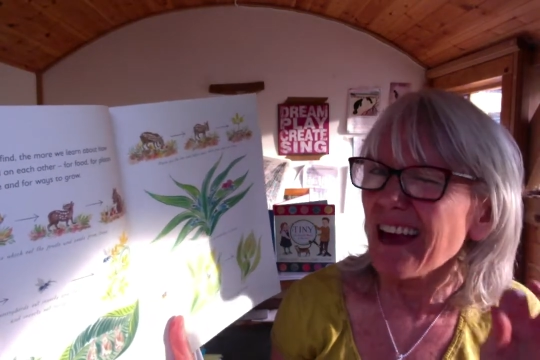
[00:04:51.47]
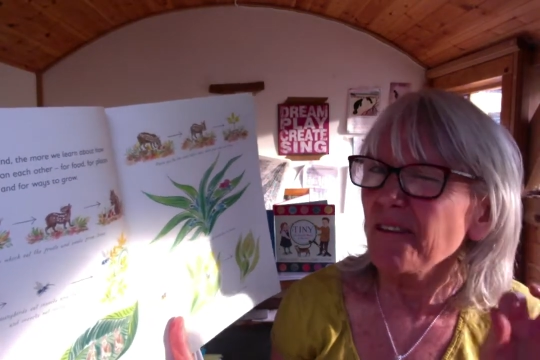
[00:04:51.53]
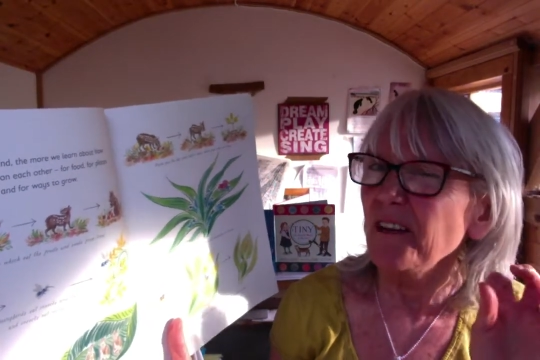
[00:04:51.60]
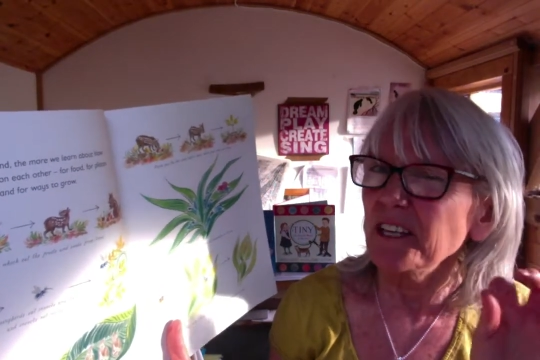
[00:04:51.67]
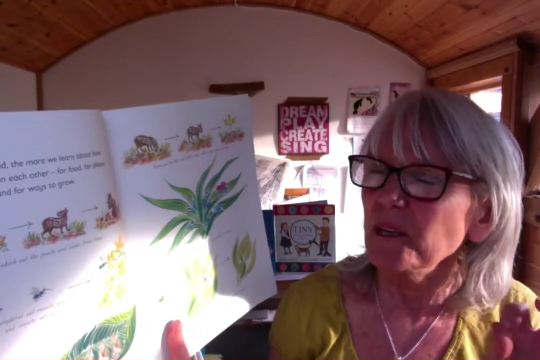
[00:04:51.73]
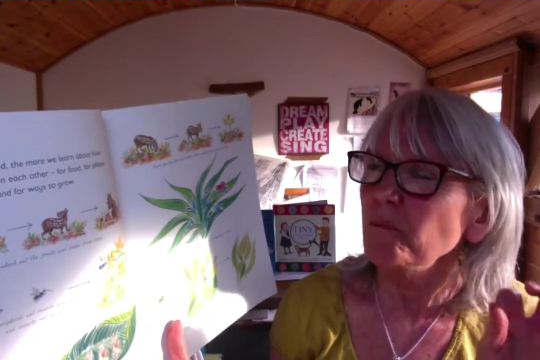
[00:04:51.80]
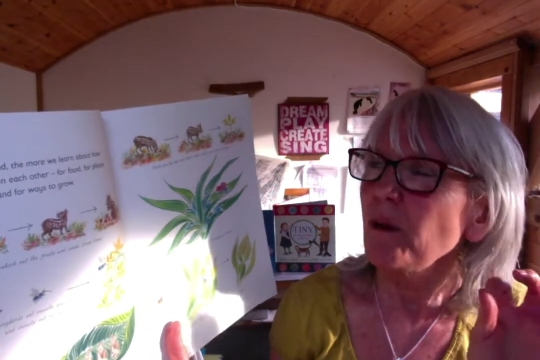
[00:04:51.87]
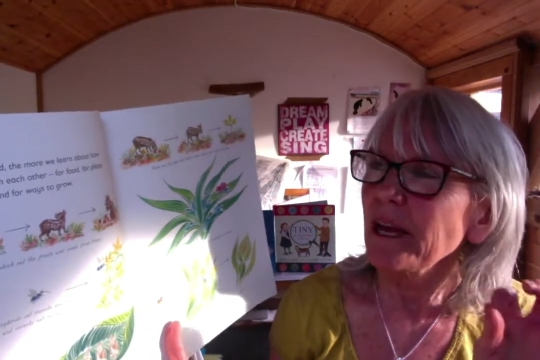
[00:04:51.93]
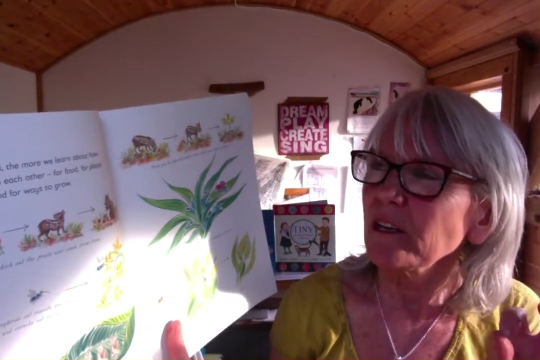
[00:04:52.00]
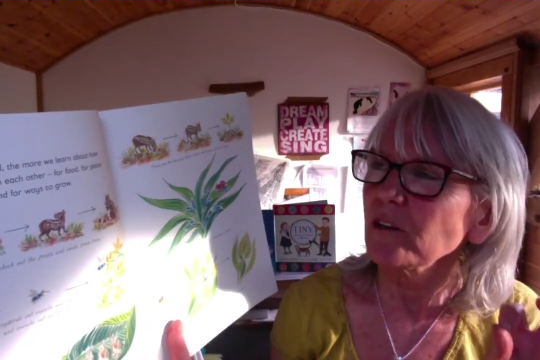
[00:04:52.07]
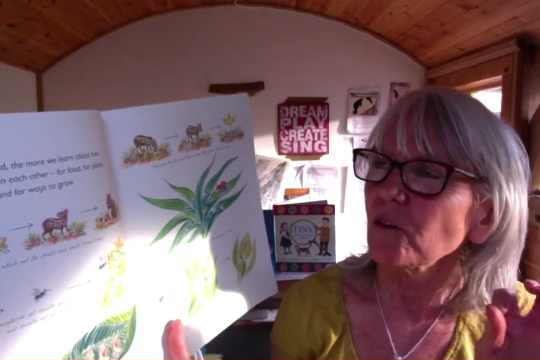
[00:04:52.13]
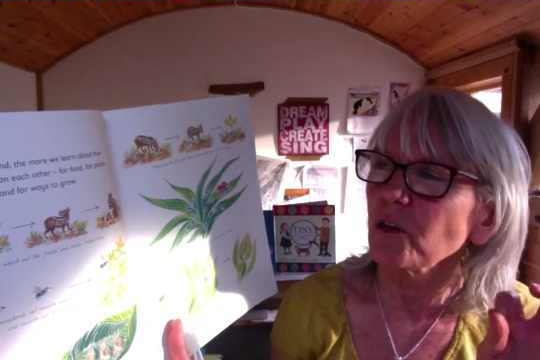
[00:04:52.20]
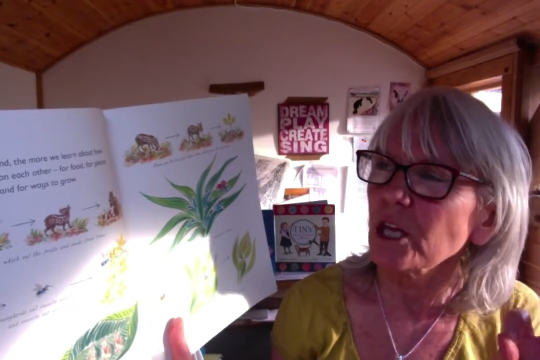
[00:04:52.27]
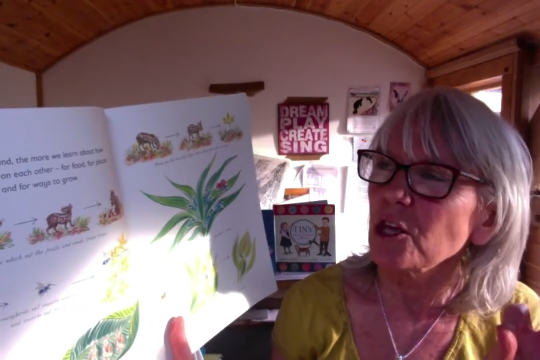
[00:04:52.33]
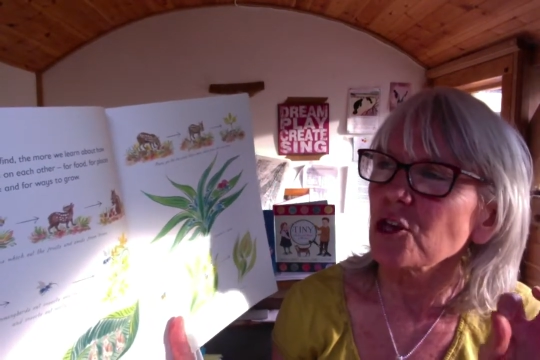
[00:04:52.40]
they depend
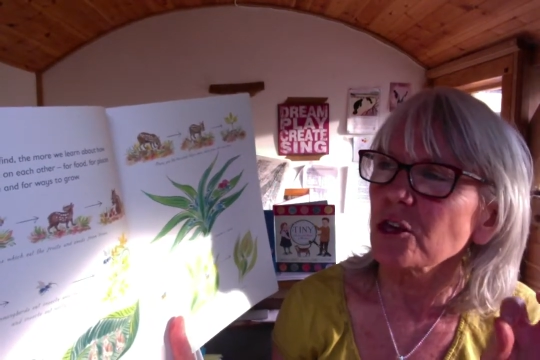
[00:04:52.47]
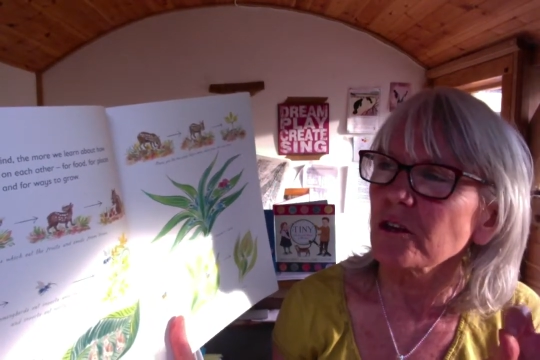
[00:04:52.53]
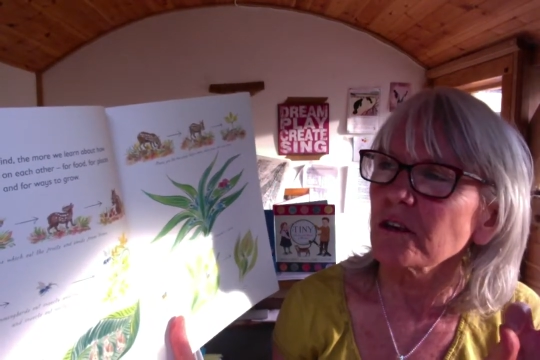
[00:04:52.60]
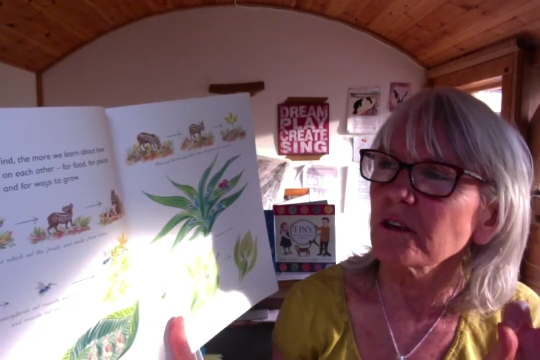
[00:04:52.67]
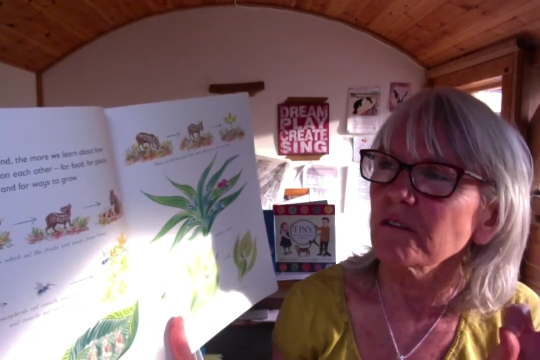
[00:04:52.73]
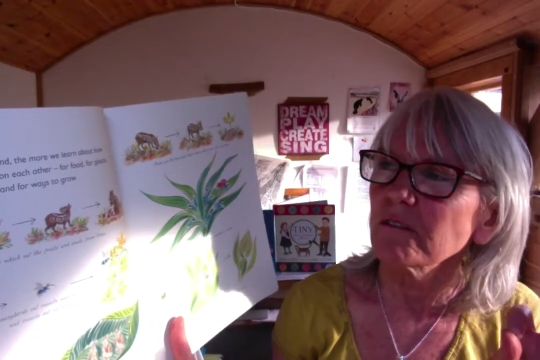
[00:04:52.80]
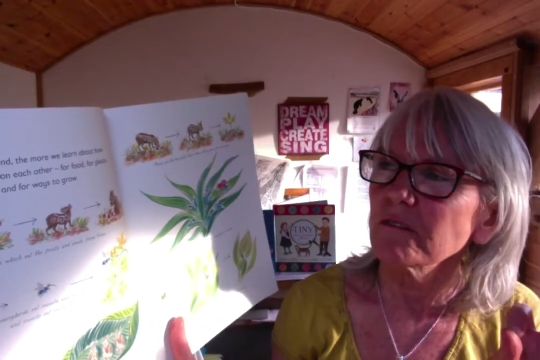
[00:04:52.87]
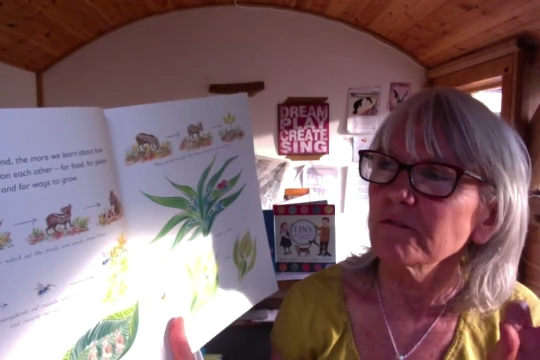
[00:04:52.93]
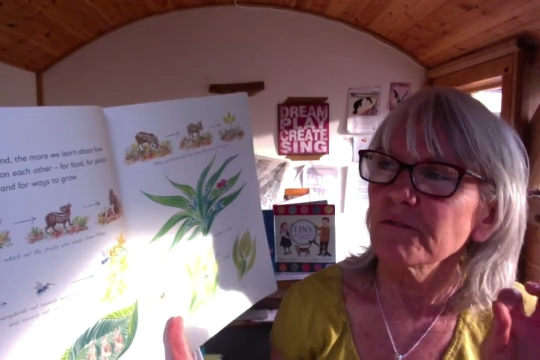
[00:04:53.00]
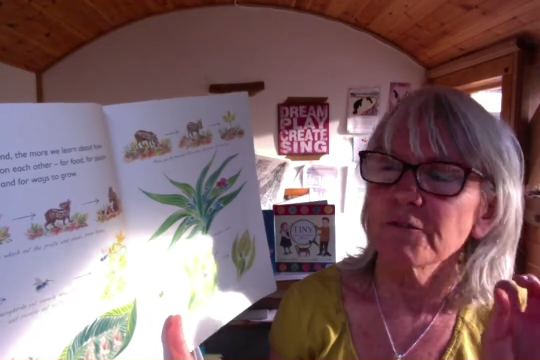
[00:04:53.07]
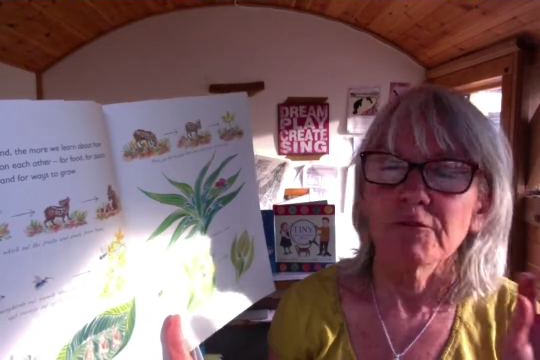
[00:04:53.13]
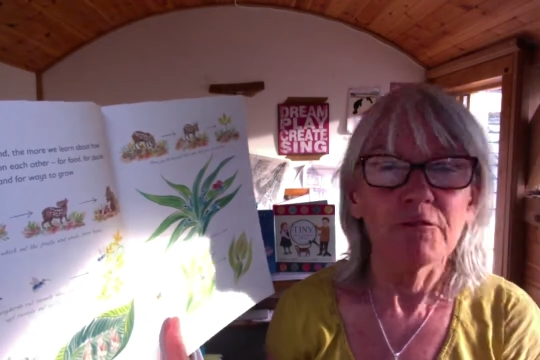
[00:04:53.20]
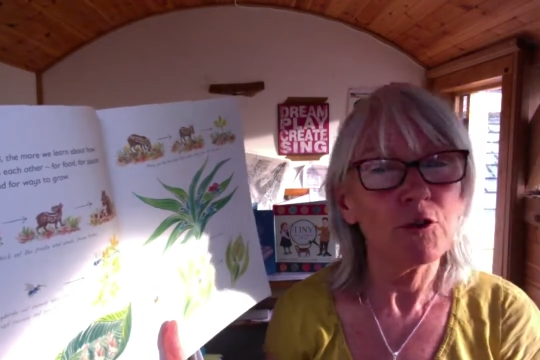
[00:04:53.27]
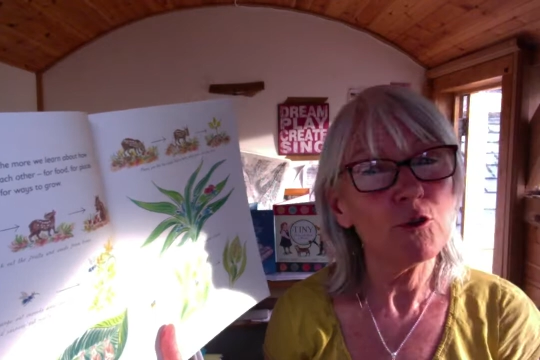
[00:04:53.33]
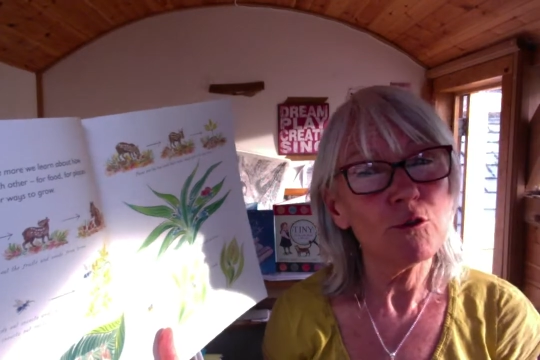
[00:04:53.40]
on each other for
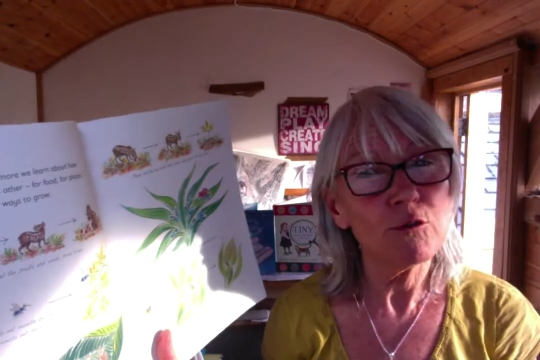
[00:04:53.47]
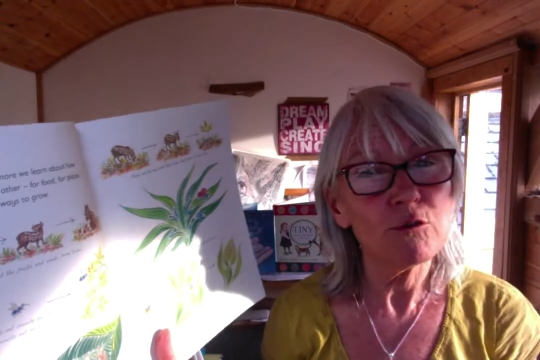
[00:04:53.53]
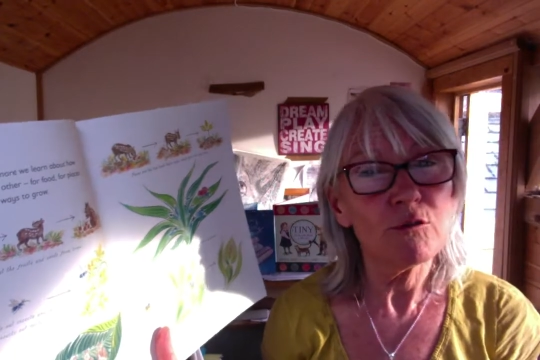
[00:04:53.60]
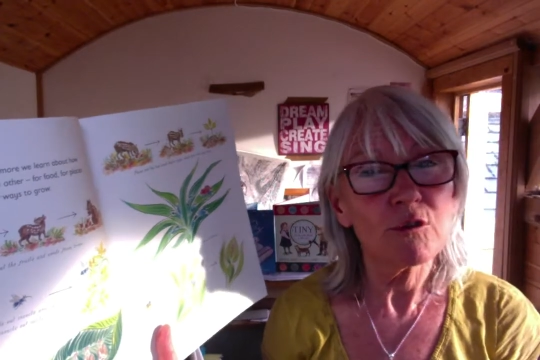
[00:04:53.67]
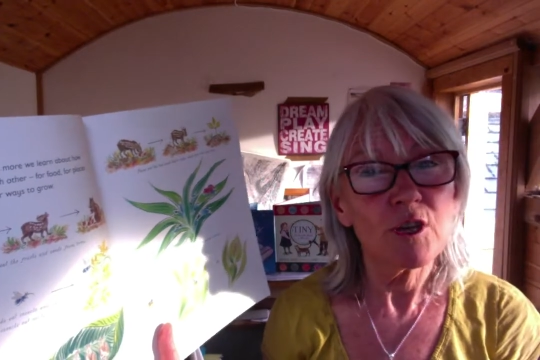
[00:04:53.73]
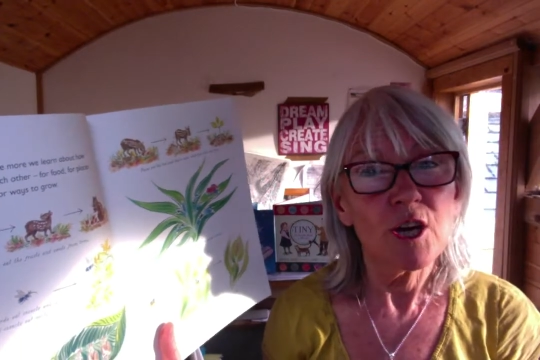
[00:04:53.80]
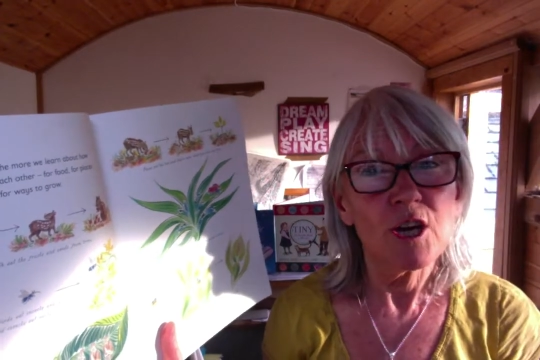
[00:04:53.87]
food,